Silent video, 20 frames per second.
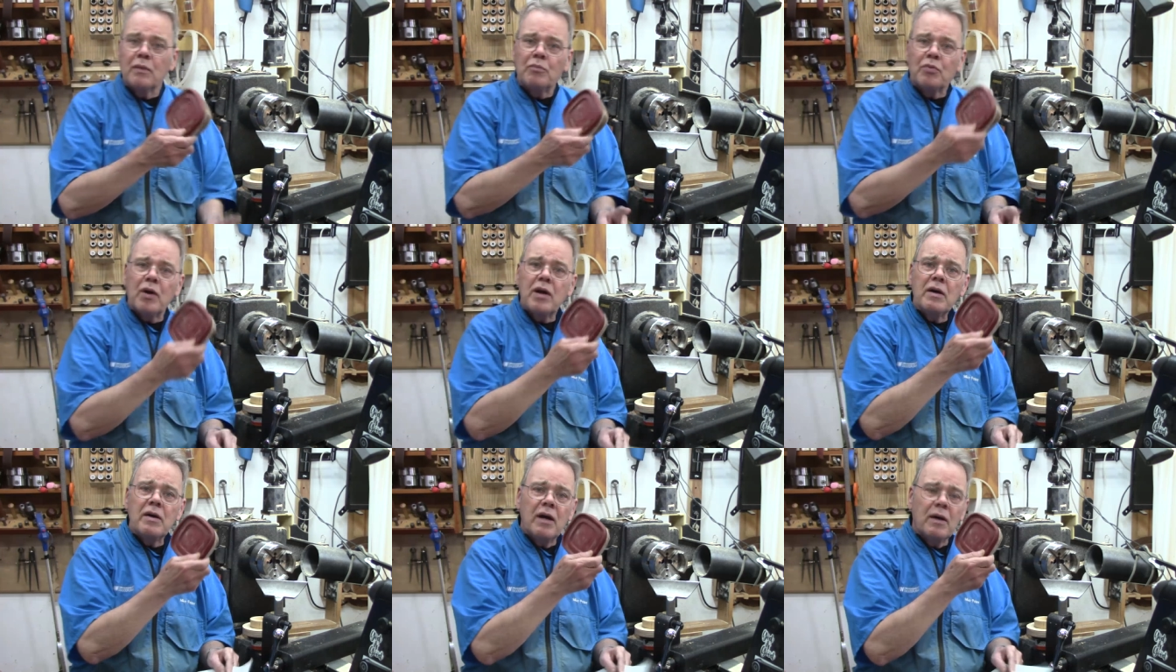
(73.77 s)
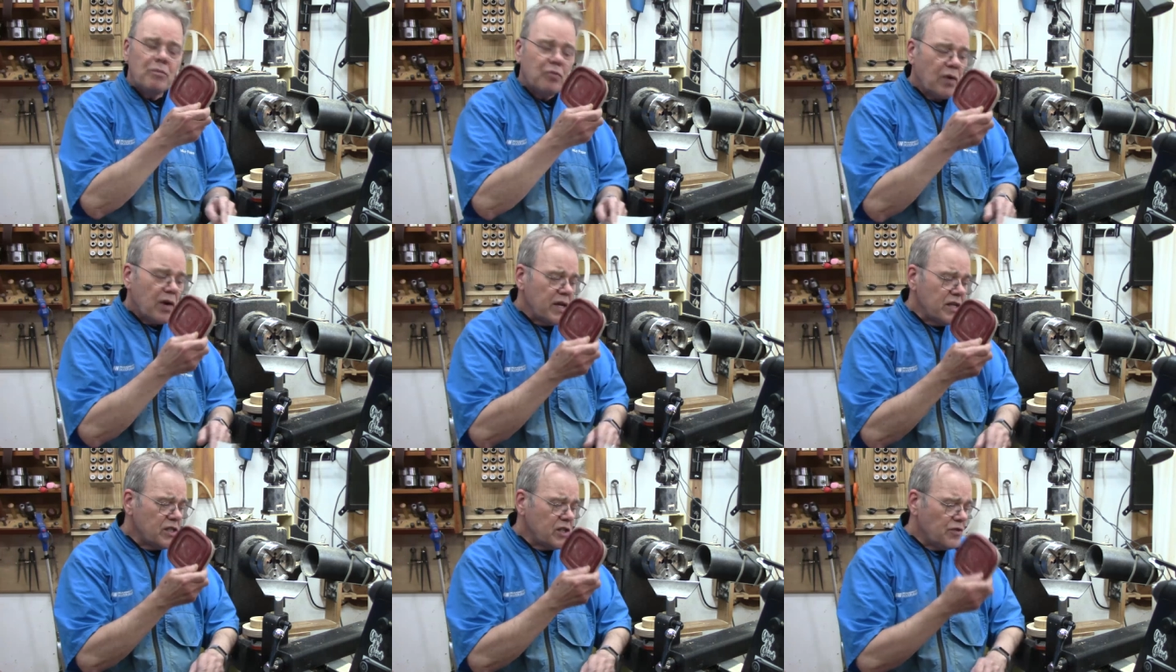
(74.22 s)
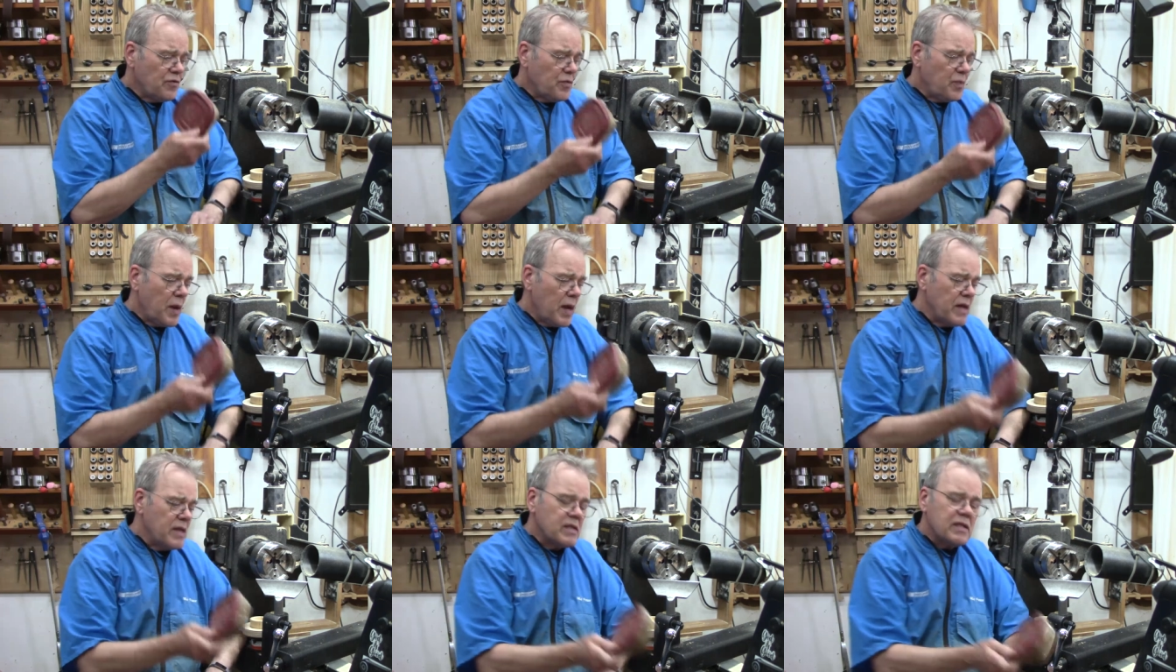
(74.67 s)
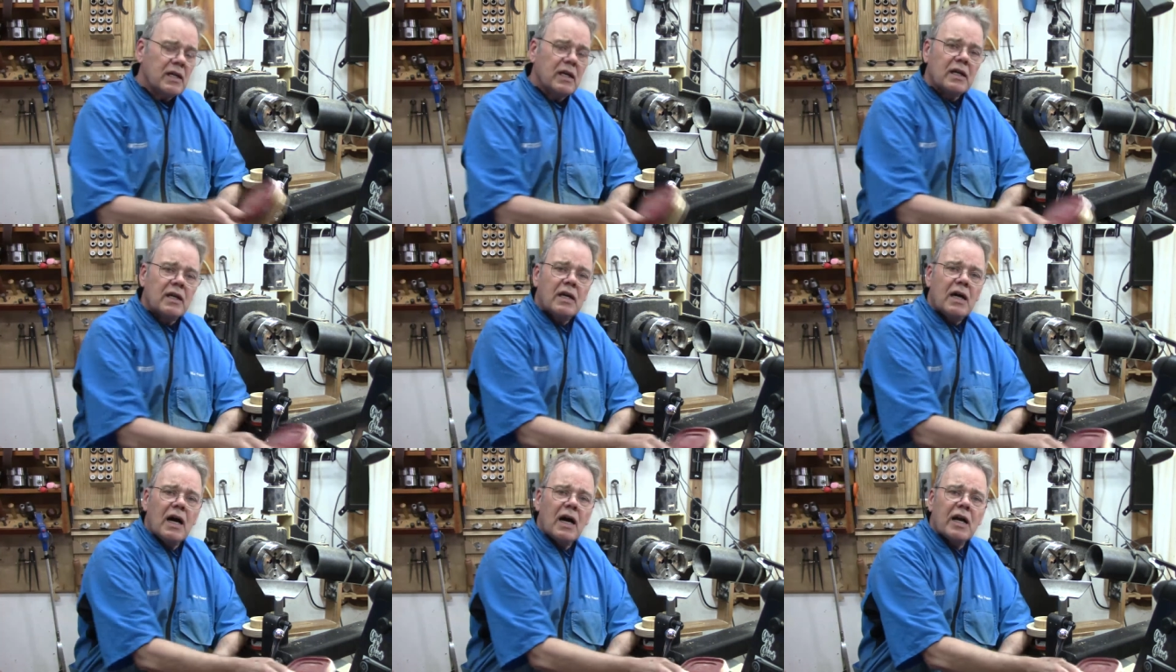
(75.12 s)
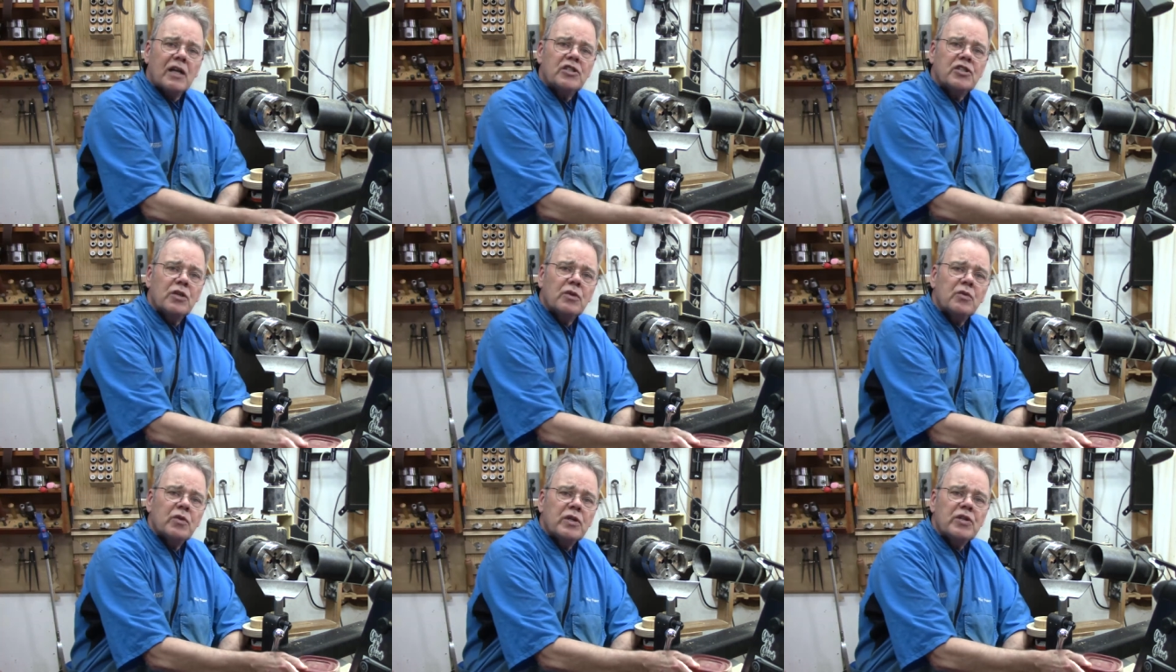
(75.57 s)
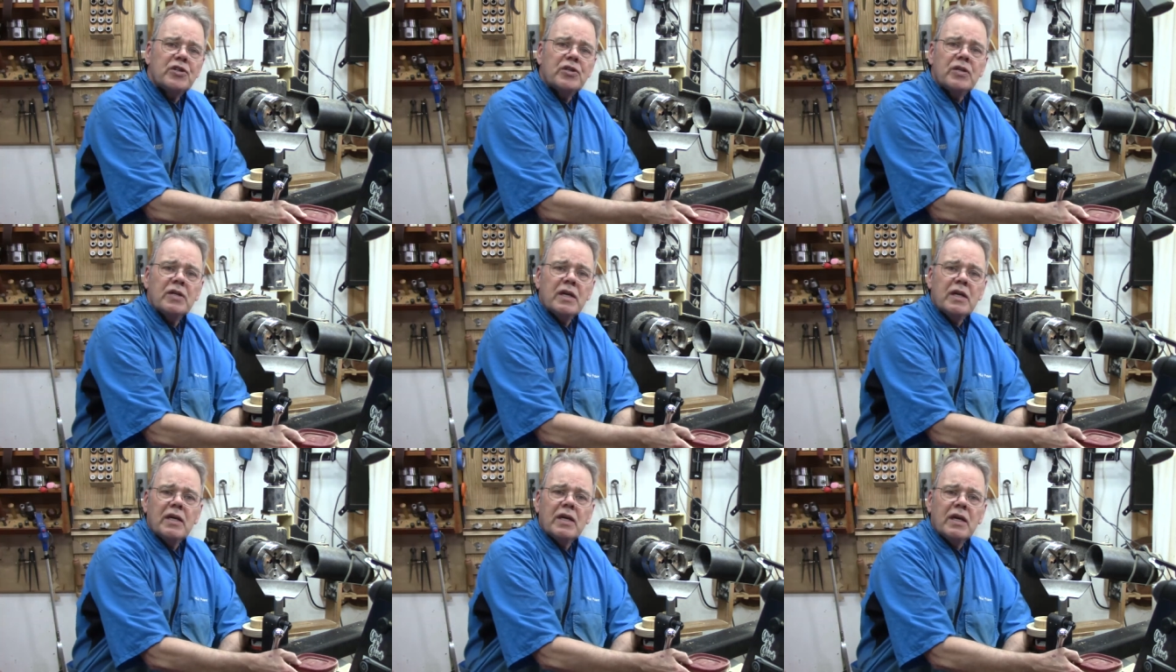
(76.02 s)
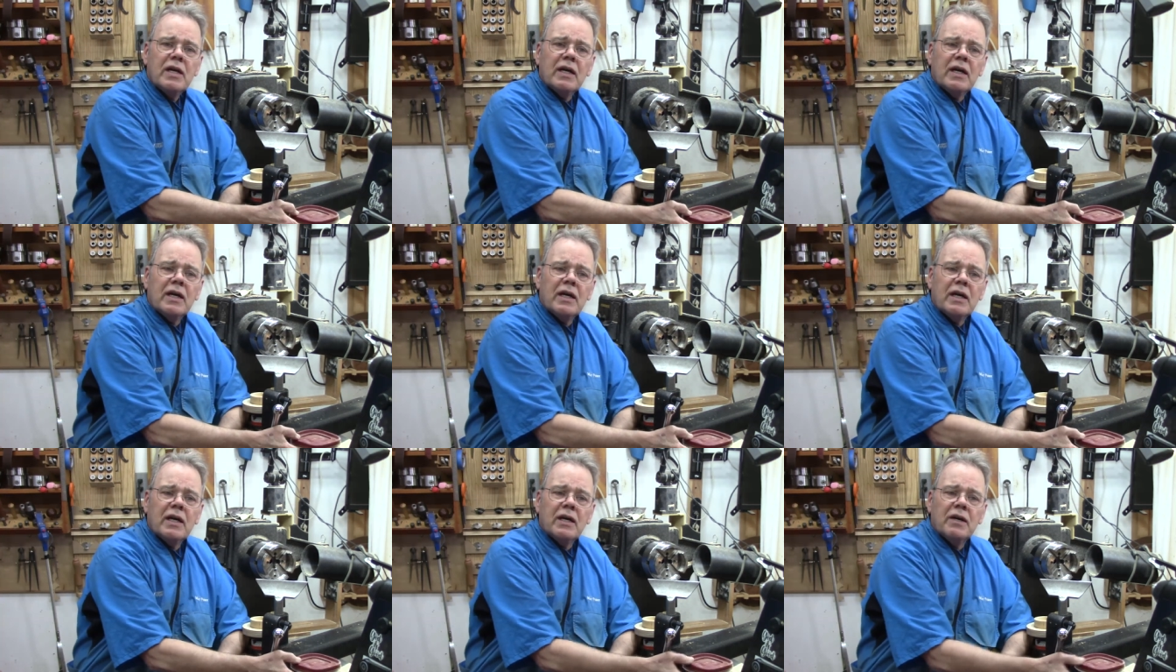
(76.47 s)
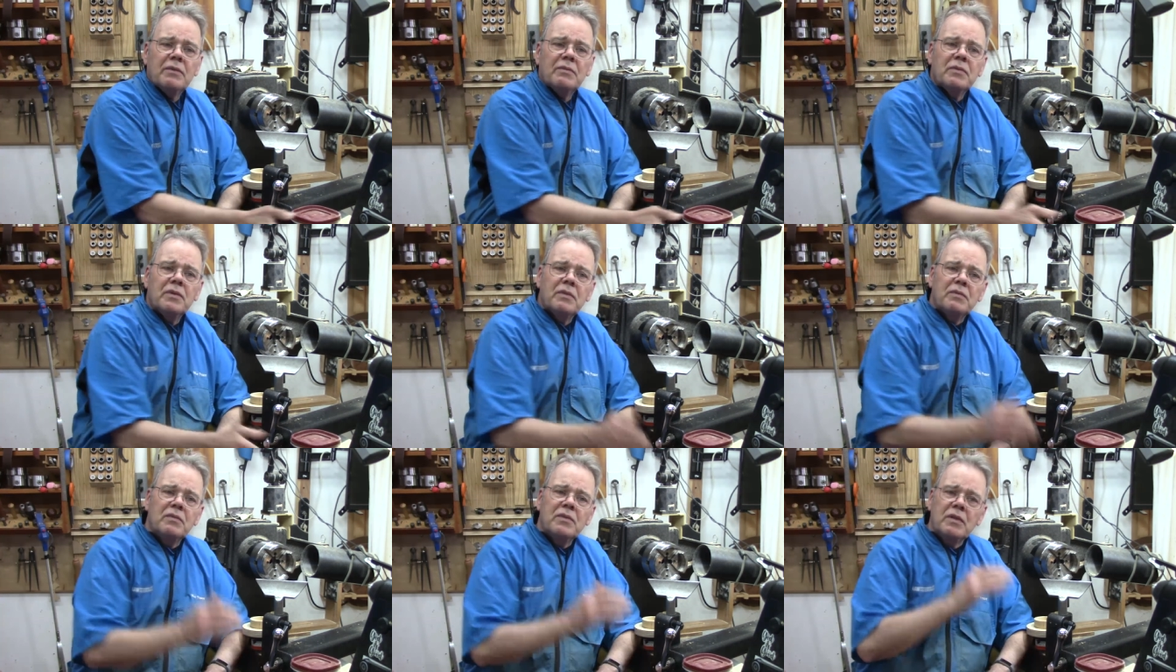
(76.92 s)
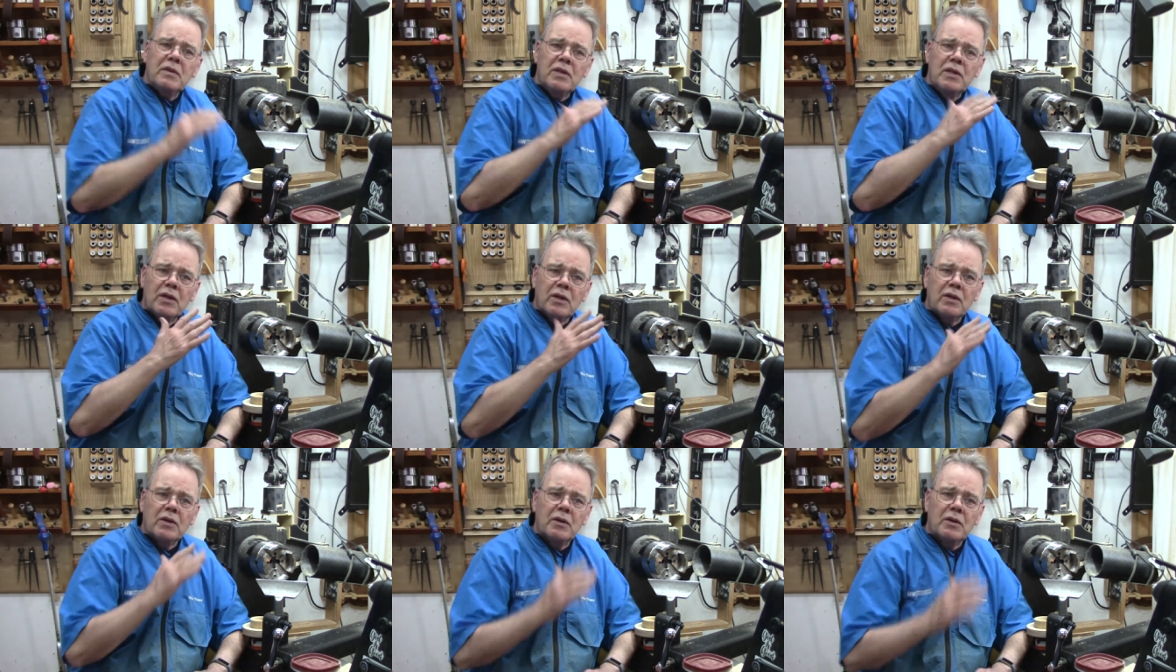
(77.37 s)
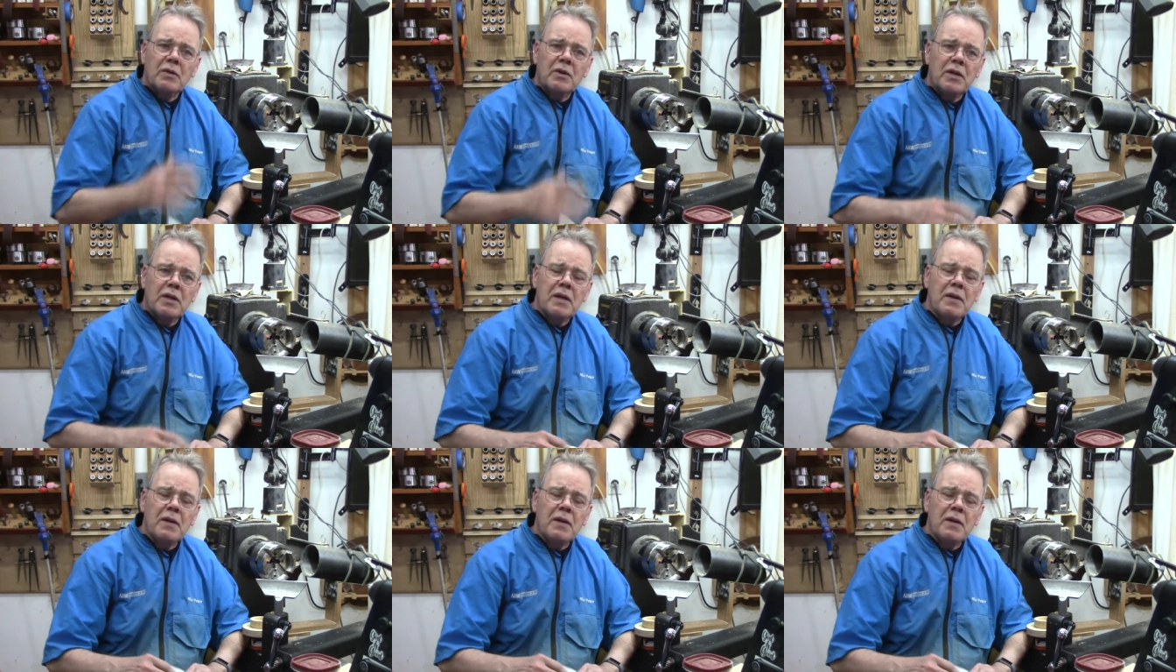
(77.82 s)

abra abrasive paste concoction, which, uh, you know,